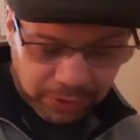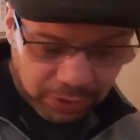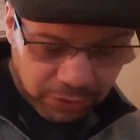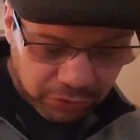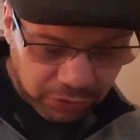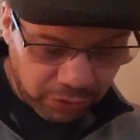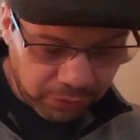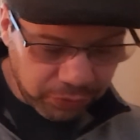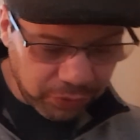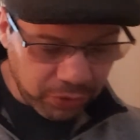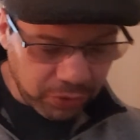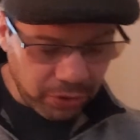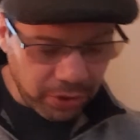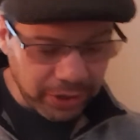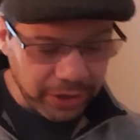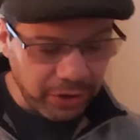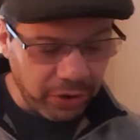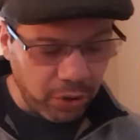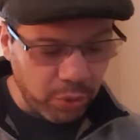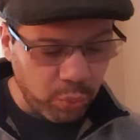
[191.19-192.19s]
So if you look
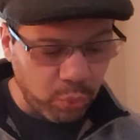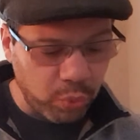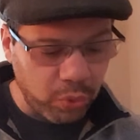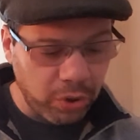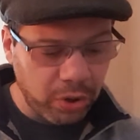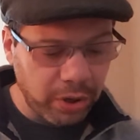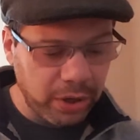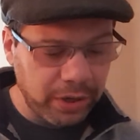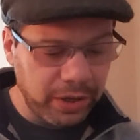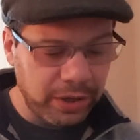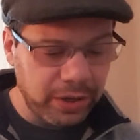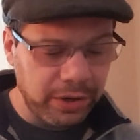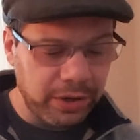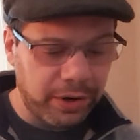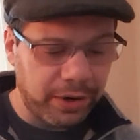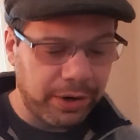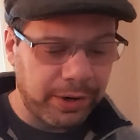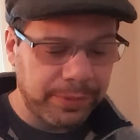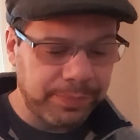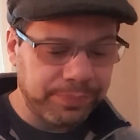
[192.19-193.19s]
at our work
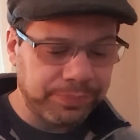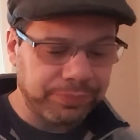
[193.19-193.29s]
here,